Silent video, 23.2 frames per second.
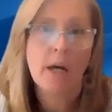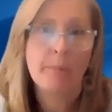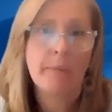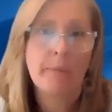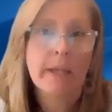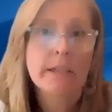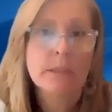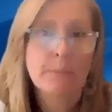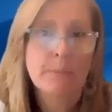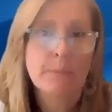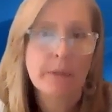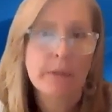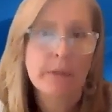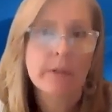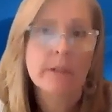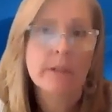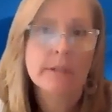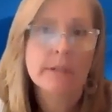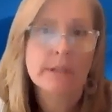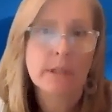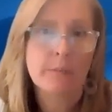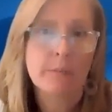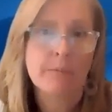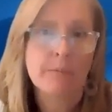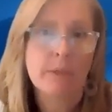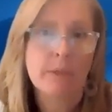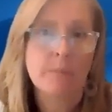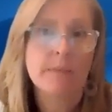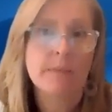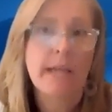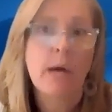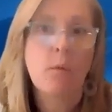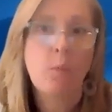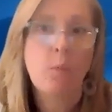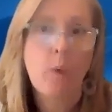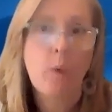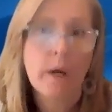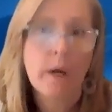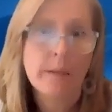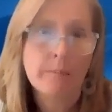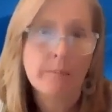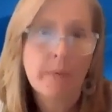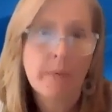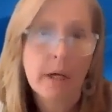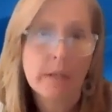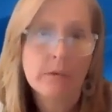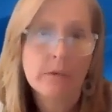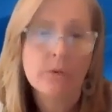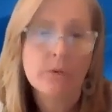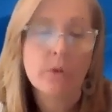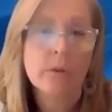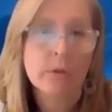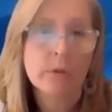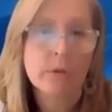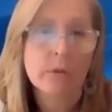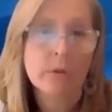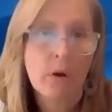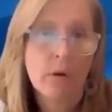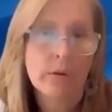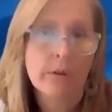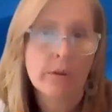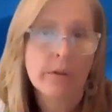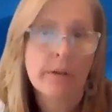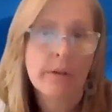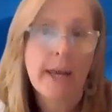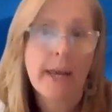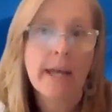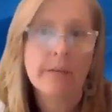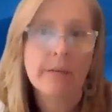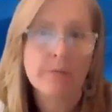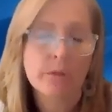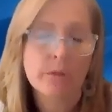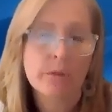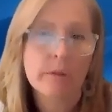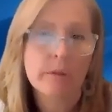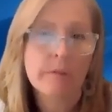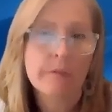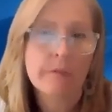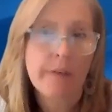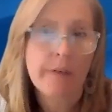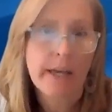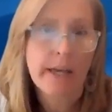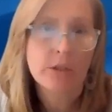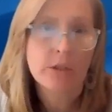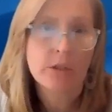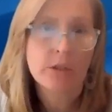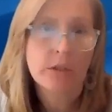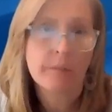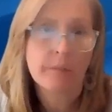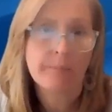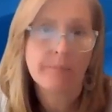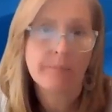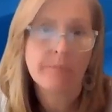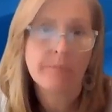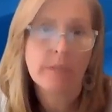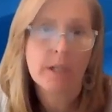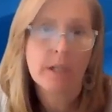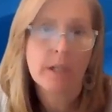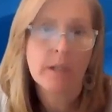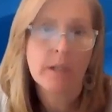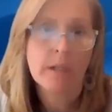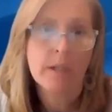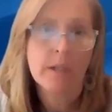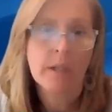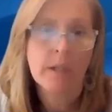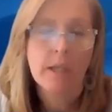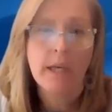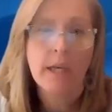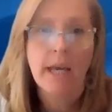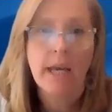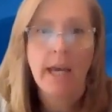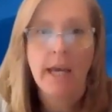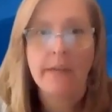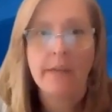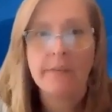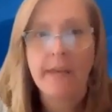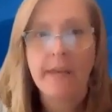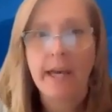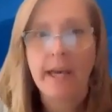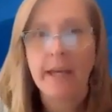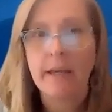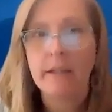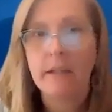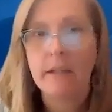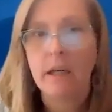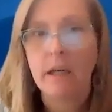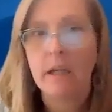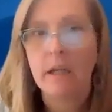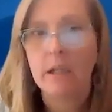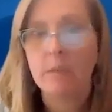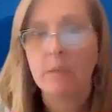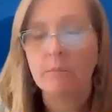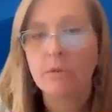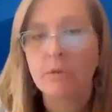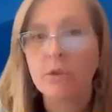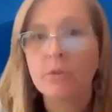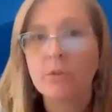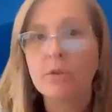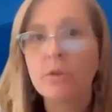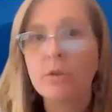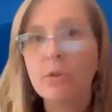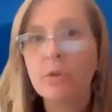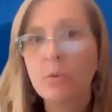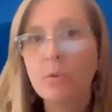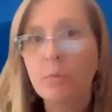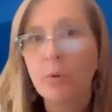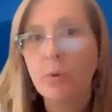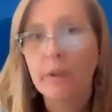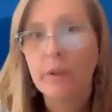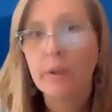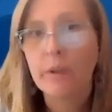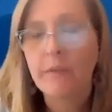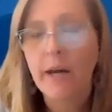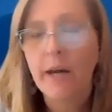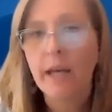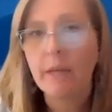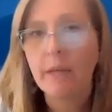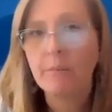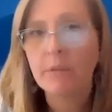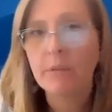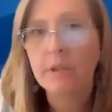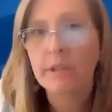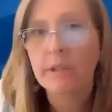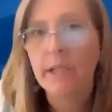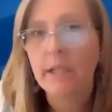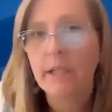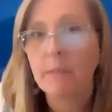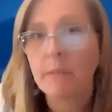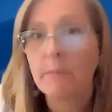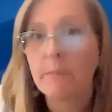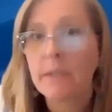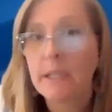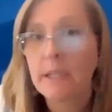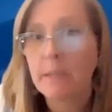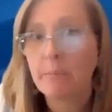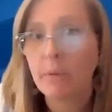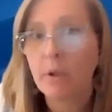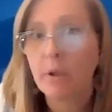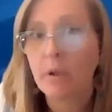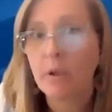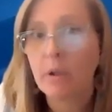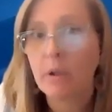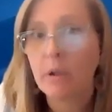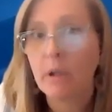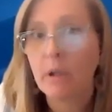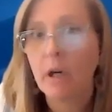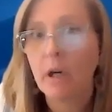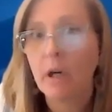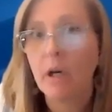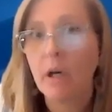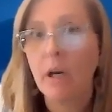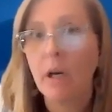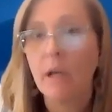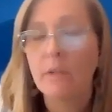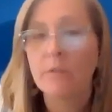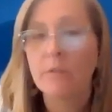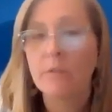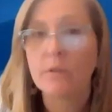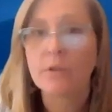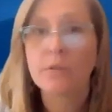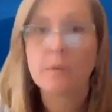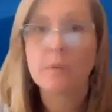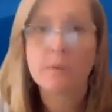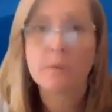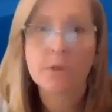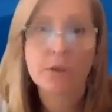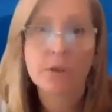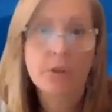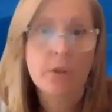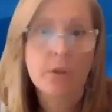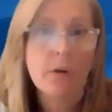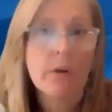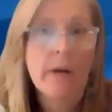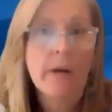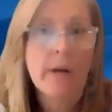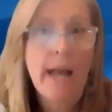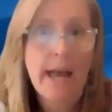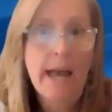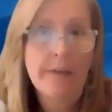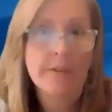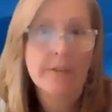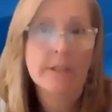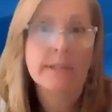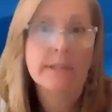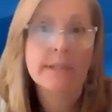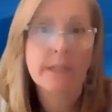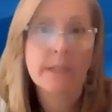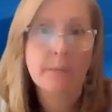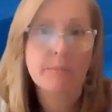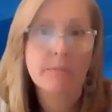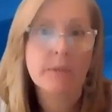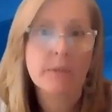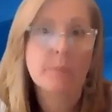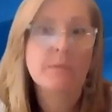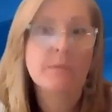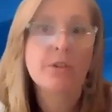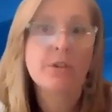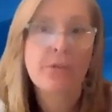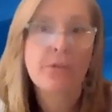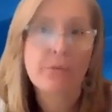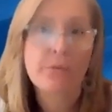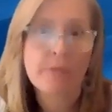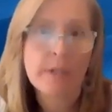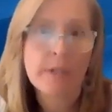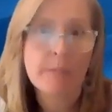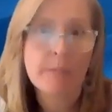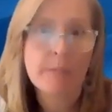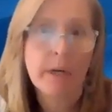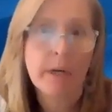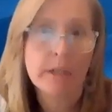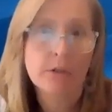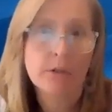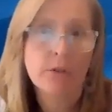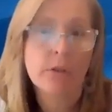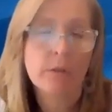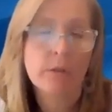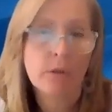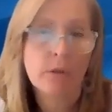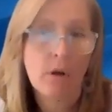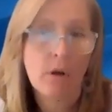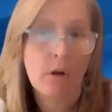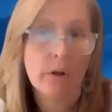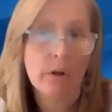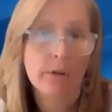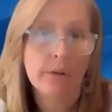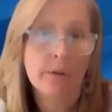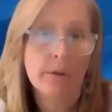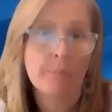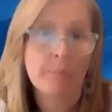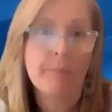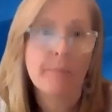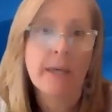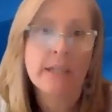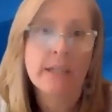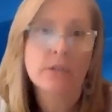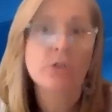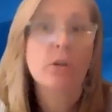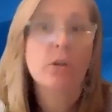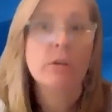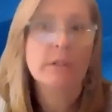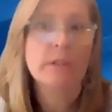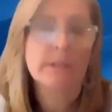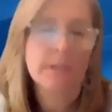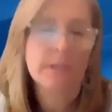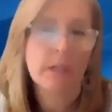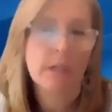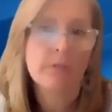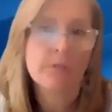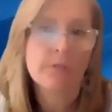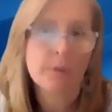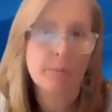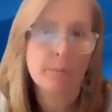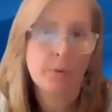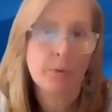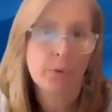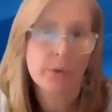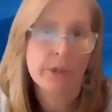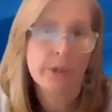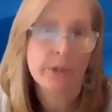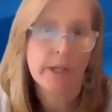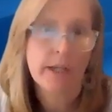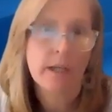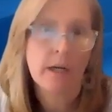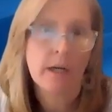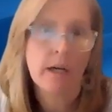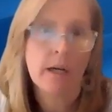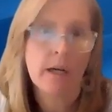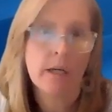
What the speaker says: experienced symptoms at 1 month or longer after infection. And that 2.5% of people still are having symptoms 3 months or longer based on self-reporting.